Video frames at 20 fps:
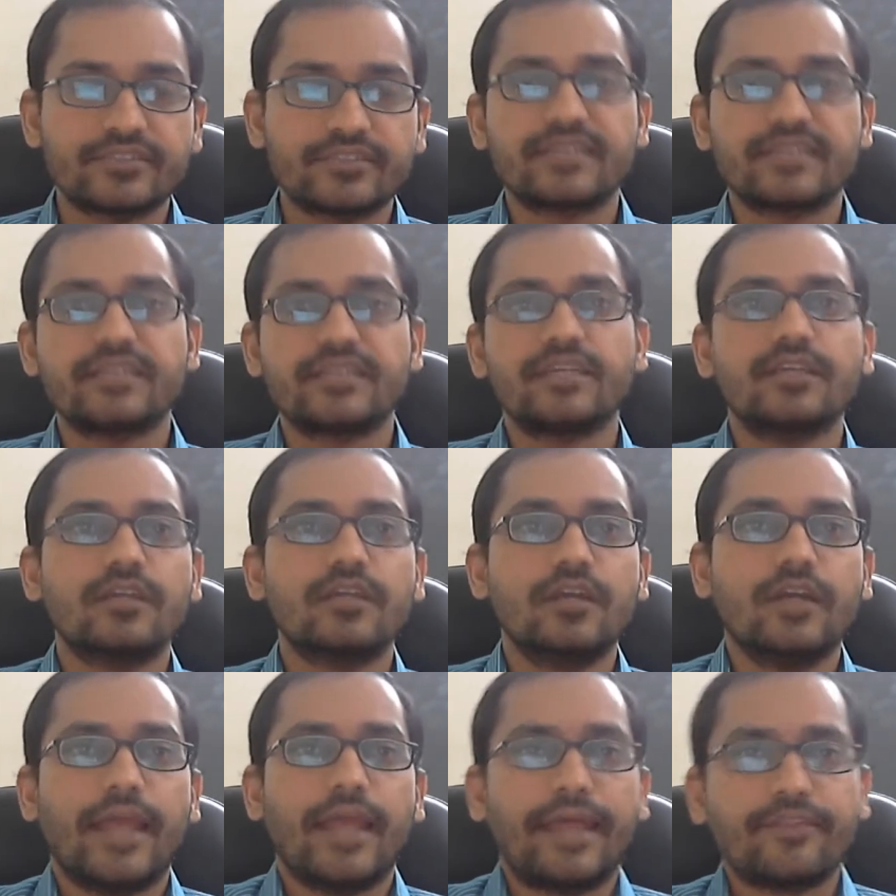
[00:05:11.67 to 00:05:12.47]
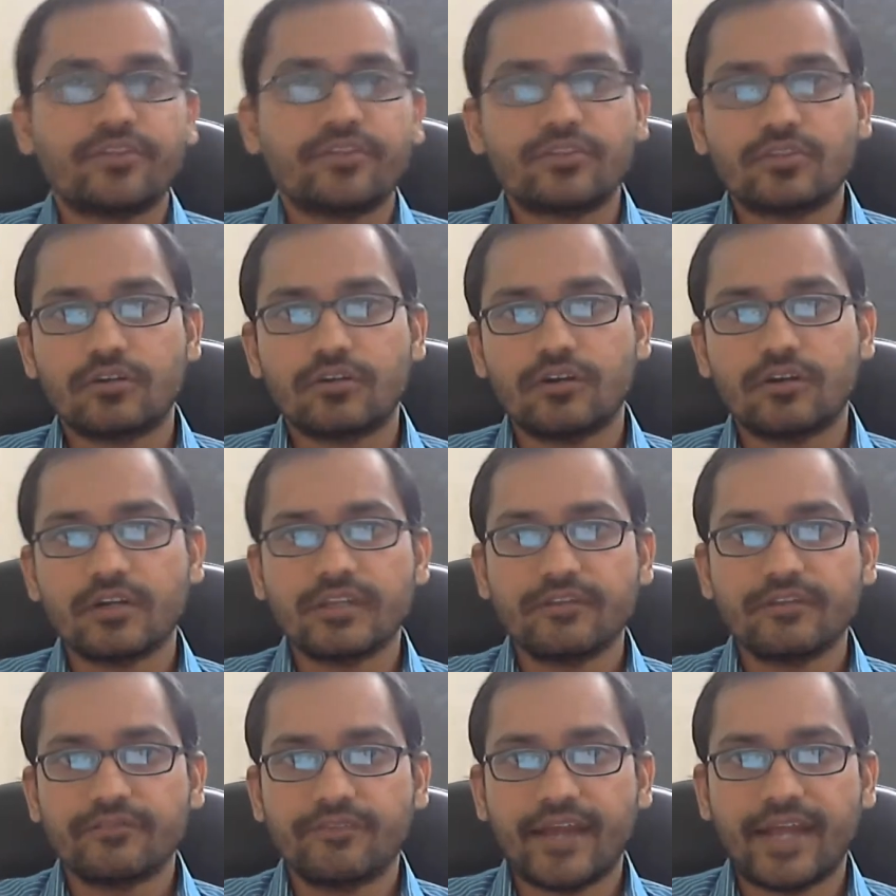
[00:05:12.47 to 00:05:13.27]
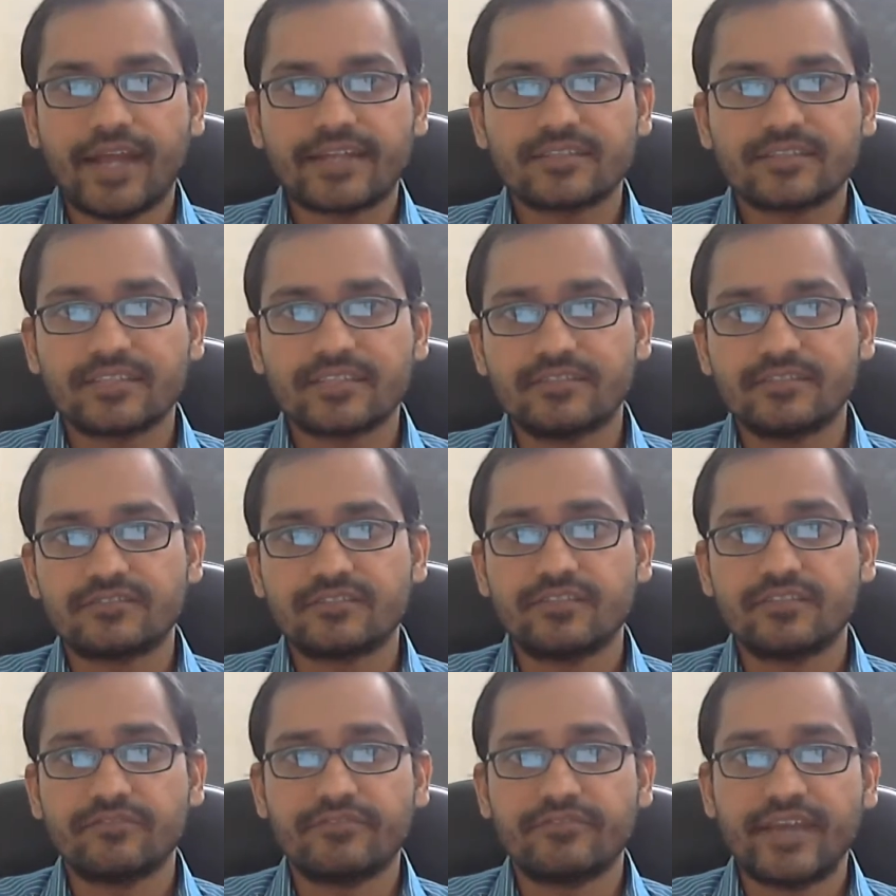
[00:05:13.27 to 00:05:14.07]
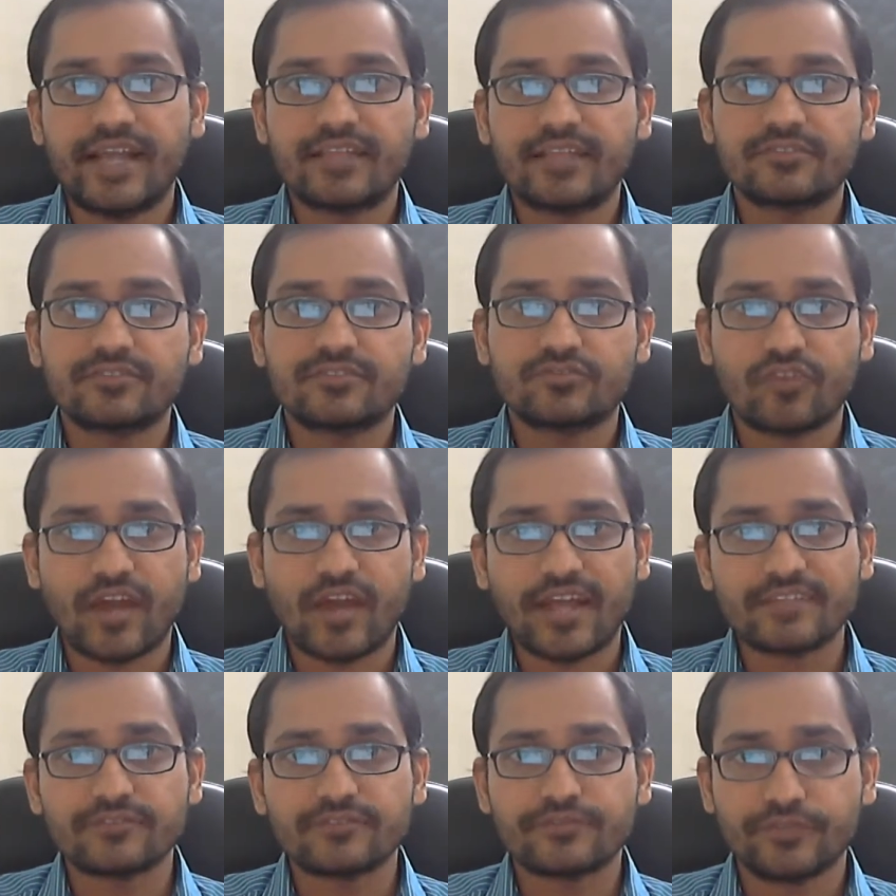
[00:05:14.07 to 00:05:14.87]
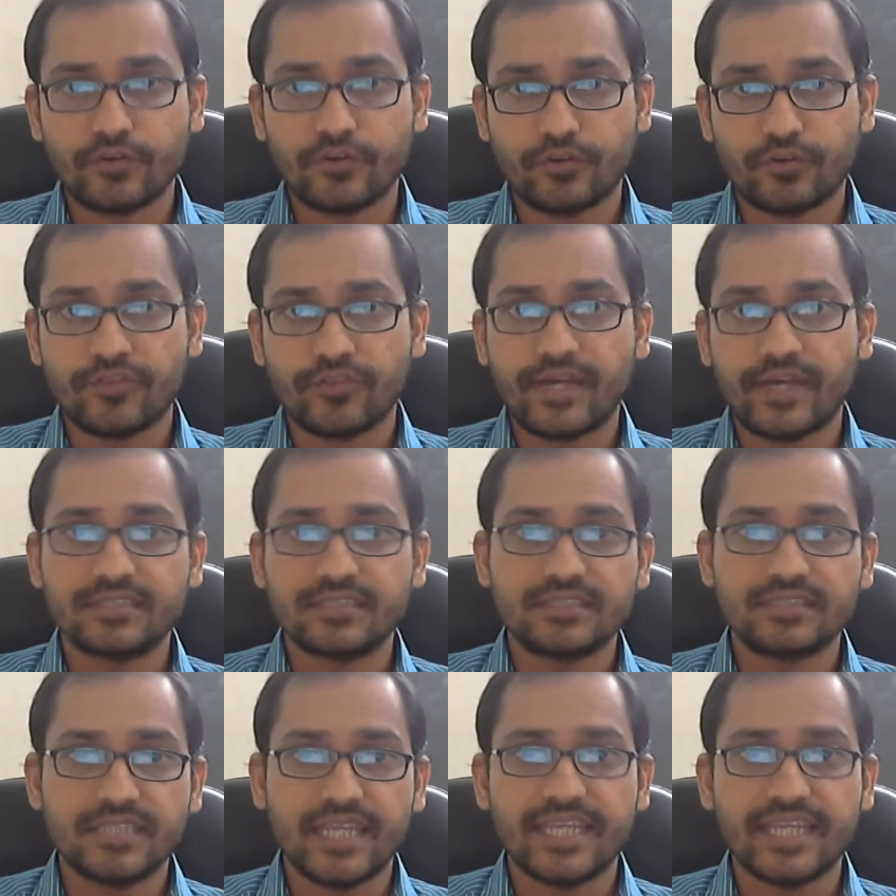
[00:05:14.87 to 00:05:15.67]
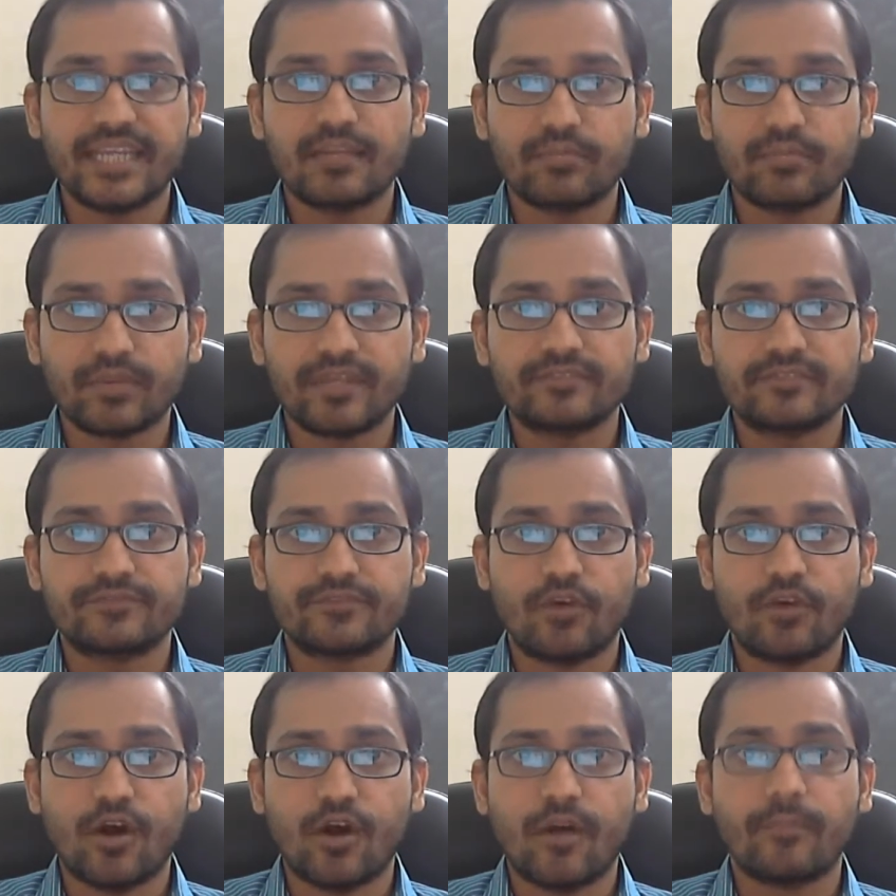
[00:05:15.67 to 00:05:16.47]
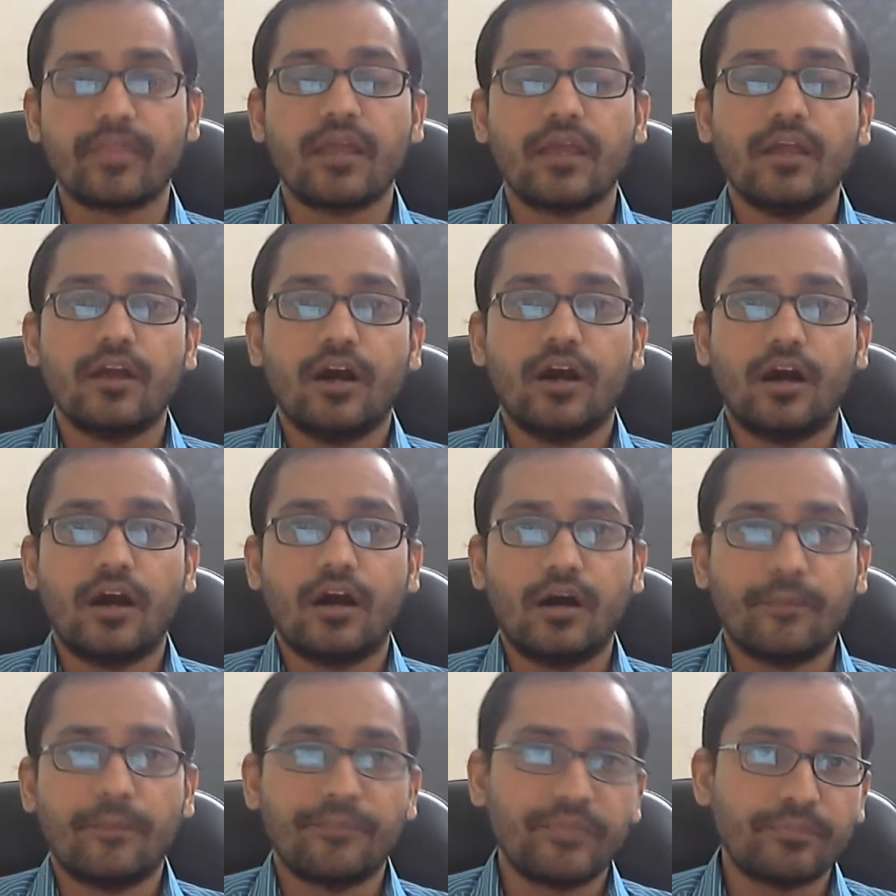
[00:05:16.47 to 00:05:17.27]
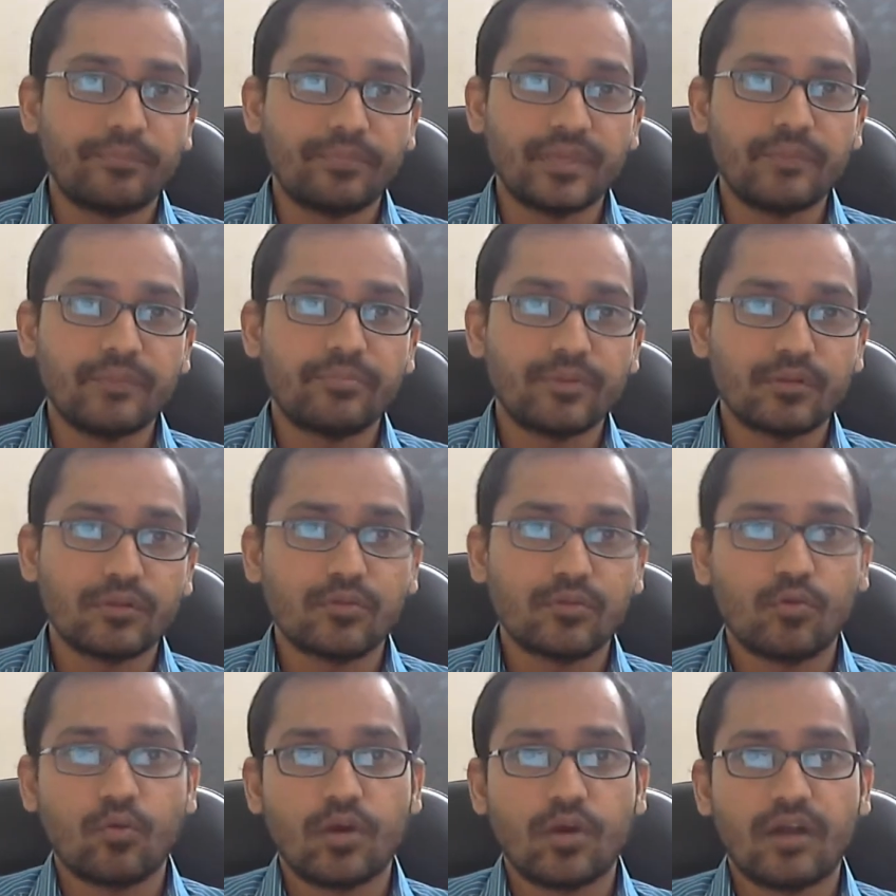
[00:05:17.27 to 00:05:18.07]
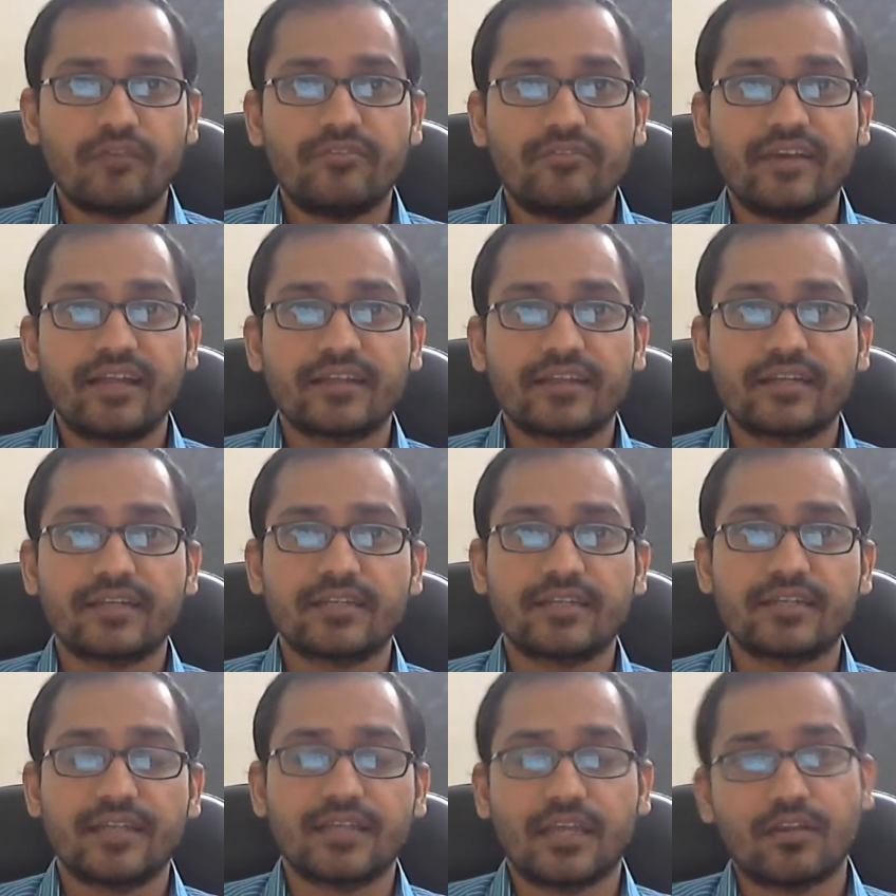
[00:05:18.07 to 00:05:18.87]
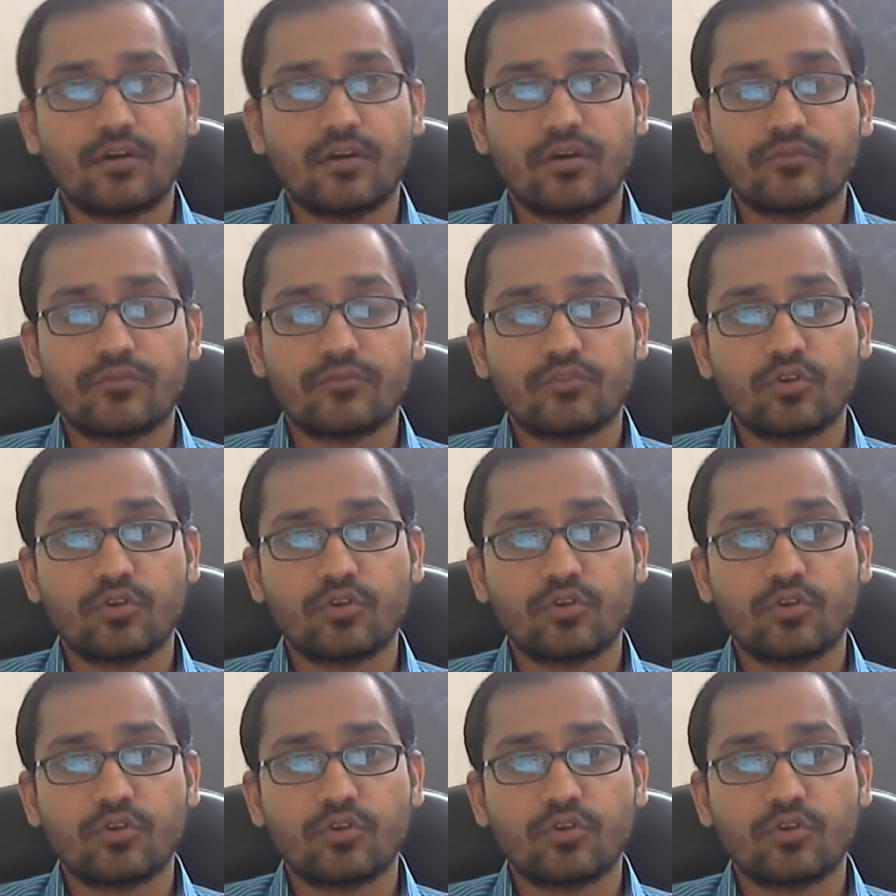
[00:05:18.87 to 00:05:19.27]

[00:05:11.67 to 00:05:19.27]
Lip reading: And the third effect is the wealth transfer that is taking place from the people who are wealthy, you know,